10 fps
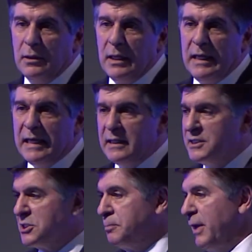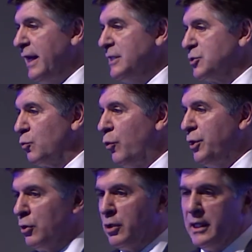In this space, when you're
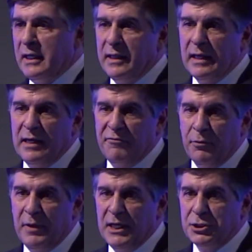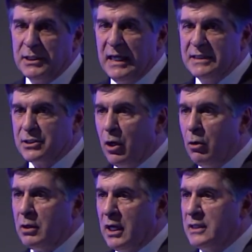looking at that information, it's the whole
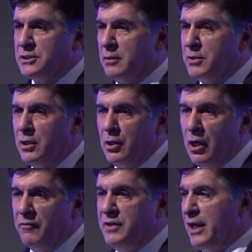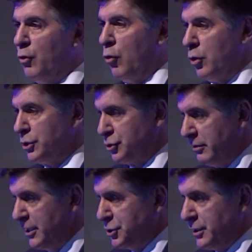concept of data
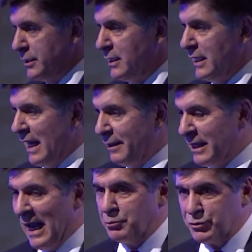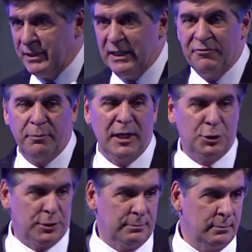orchestration and capturing the information.